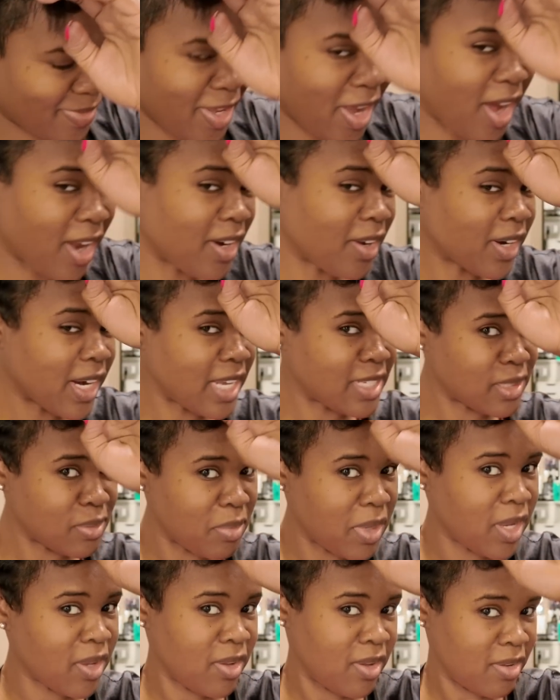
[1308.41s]
Y'all know that
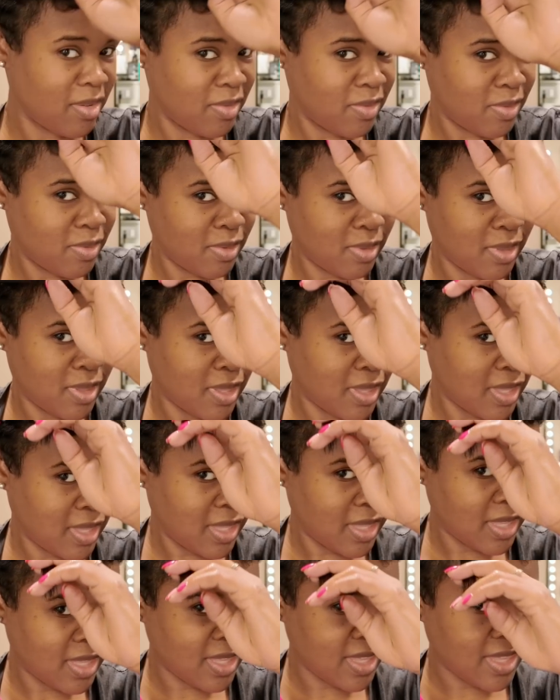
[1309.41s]
smell.
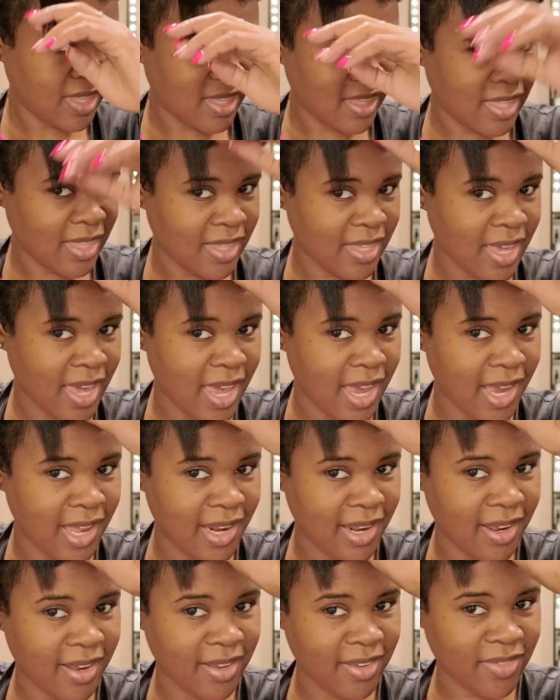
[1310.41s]
Hate
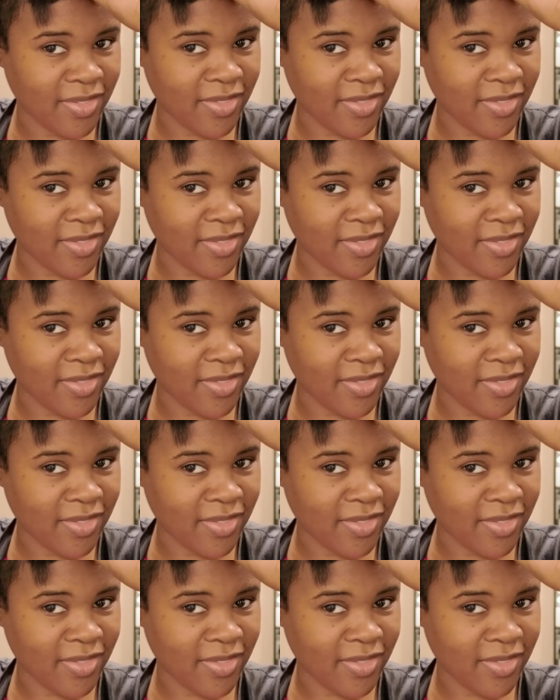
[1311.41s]
it.